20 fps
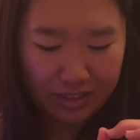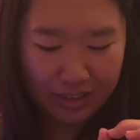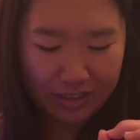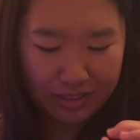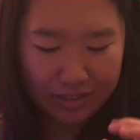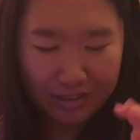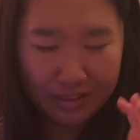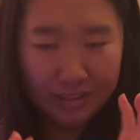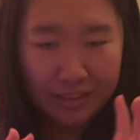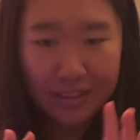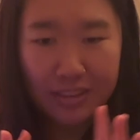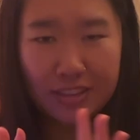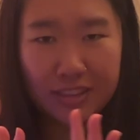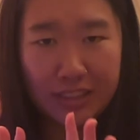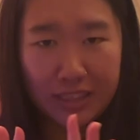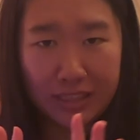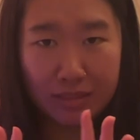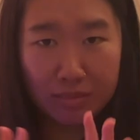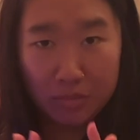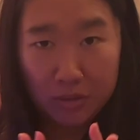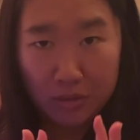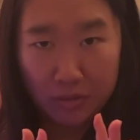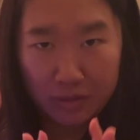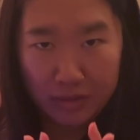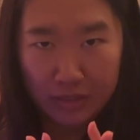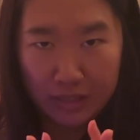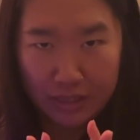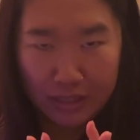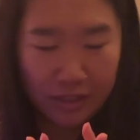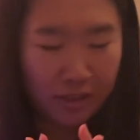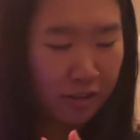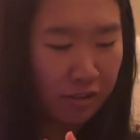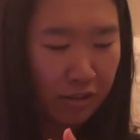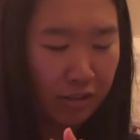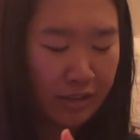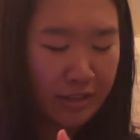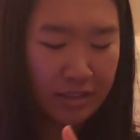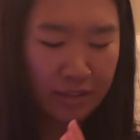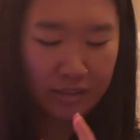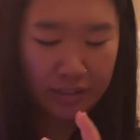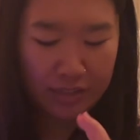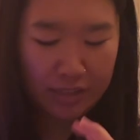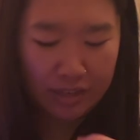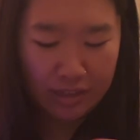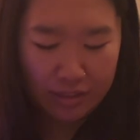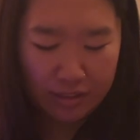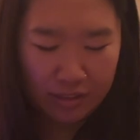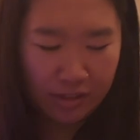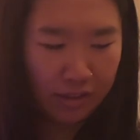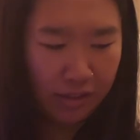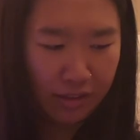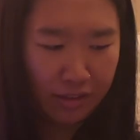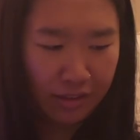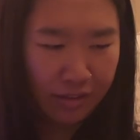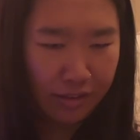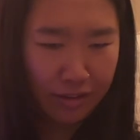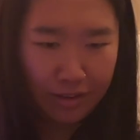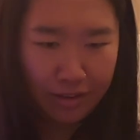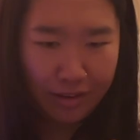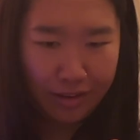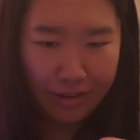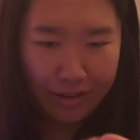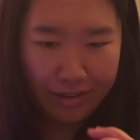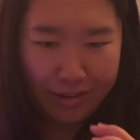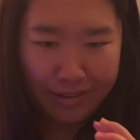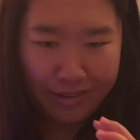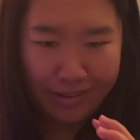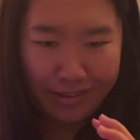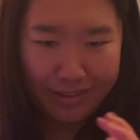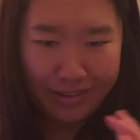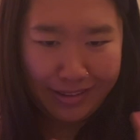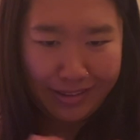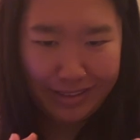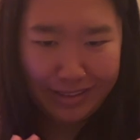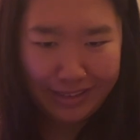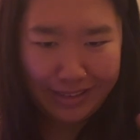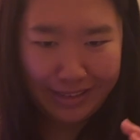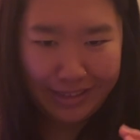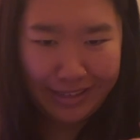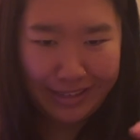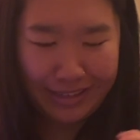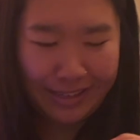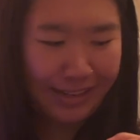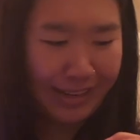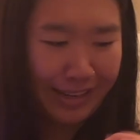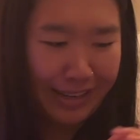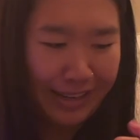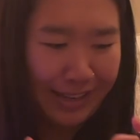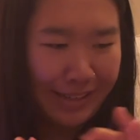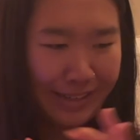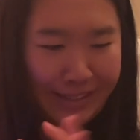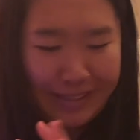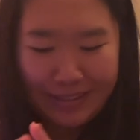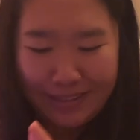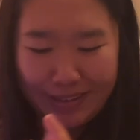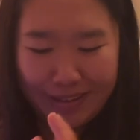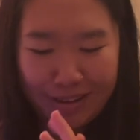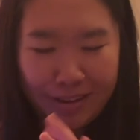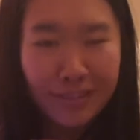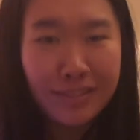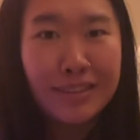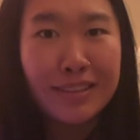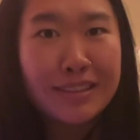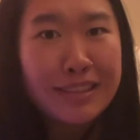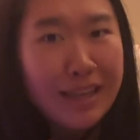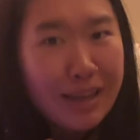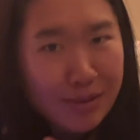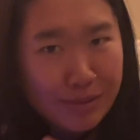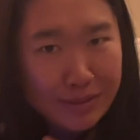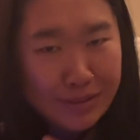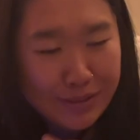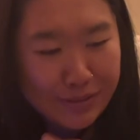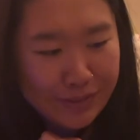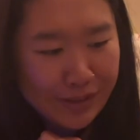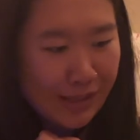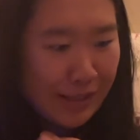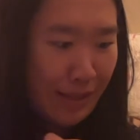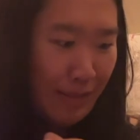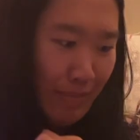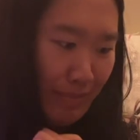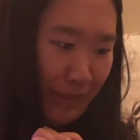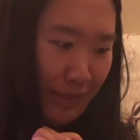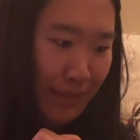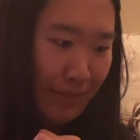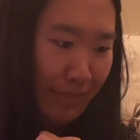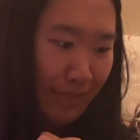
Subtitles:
The cis jasmone is kind of crazy, I think. I'll see how it develops.